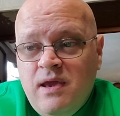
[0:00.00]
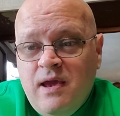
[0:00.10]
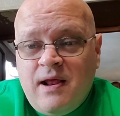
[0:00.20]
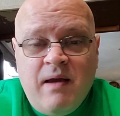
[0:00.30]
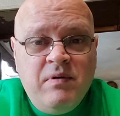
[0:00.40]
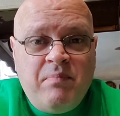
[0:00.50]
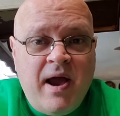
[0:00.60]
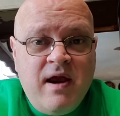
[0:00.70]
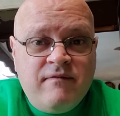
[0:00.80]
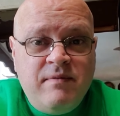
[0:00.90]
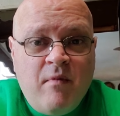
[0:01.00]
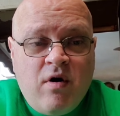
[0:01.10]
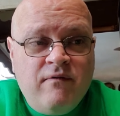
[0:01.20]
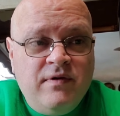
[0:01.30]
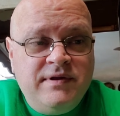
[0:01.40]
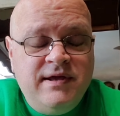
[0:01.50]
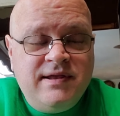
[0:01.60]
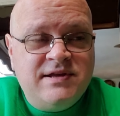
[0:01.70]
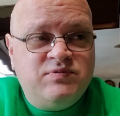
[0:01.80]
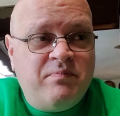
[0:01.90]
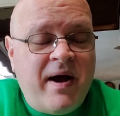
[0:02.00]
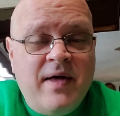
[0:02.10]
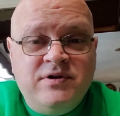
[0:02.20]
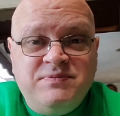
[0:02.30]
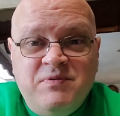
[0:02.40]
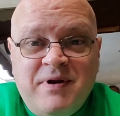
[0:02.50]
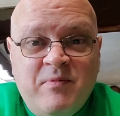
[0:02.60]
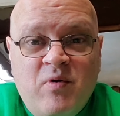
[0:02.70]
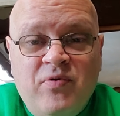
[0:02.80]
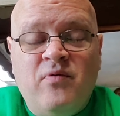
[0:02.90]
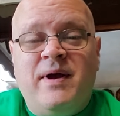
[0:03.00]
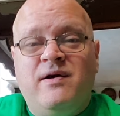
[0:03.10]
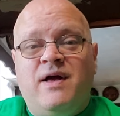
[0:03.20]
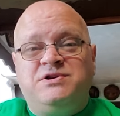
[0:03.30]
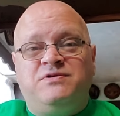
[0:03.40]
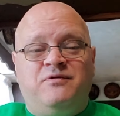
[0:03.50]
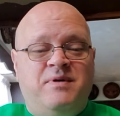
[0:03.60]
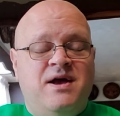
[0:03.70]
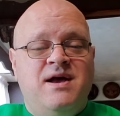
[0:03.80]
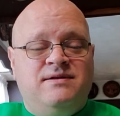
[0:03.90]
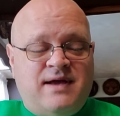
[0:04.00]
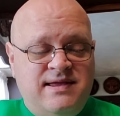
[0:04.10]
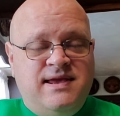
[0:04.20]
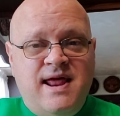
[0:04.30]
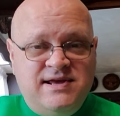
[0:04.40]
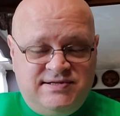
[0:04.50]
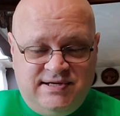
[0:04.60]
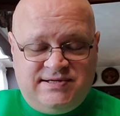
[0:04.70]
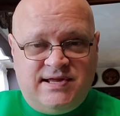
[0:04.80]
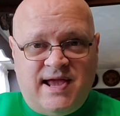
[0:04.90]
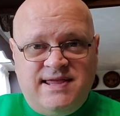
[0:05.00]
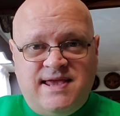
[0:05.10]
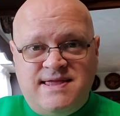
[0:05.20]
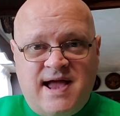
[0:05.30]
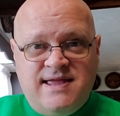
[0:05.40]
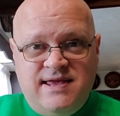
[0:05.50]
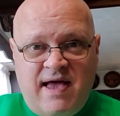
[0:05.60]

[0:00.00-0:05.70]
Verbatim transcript: and I would buy every Marvel, and, and that's what bothers me when I'm going through my collection from 1986 to 1990.